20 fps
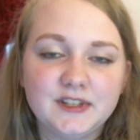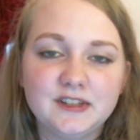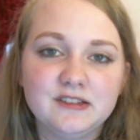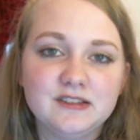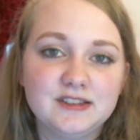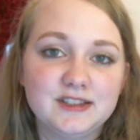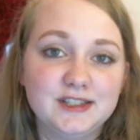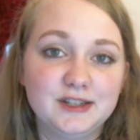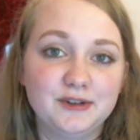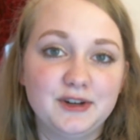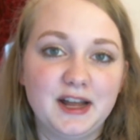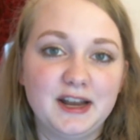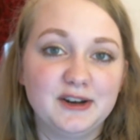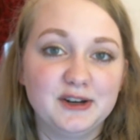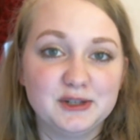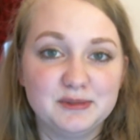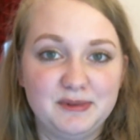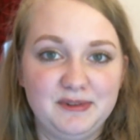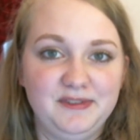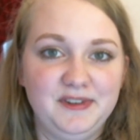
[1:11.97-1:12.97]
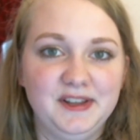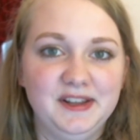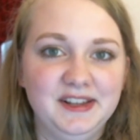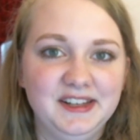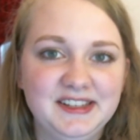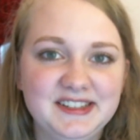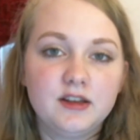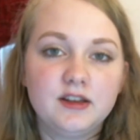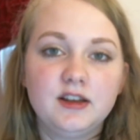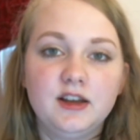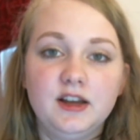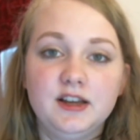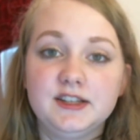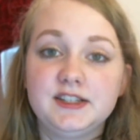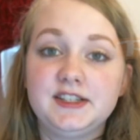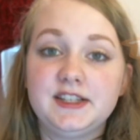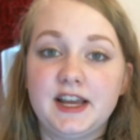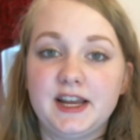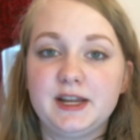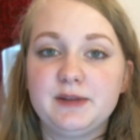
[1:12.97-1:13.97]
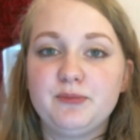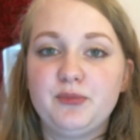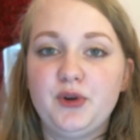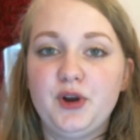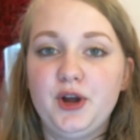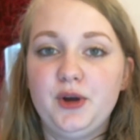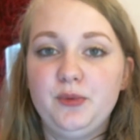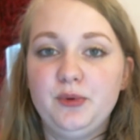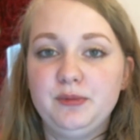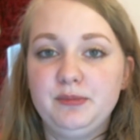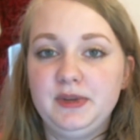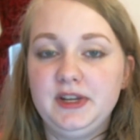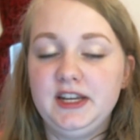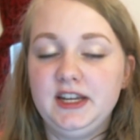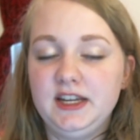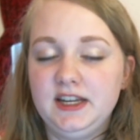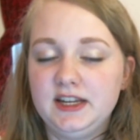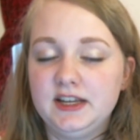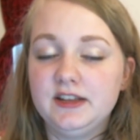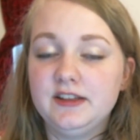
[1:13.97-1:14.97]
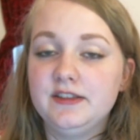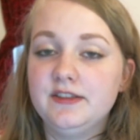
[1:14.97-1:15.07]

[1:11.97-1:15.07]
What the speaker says: still kind of hurts my feelings. A second pro would be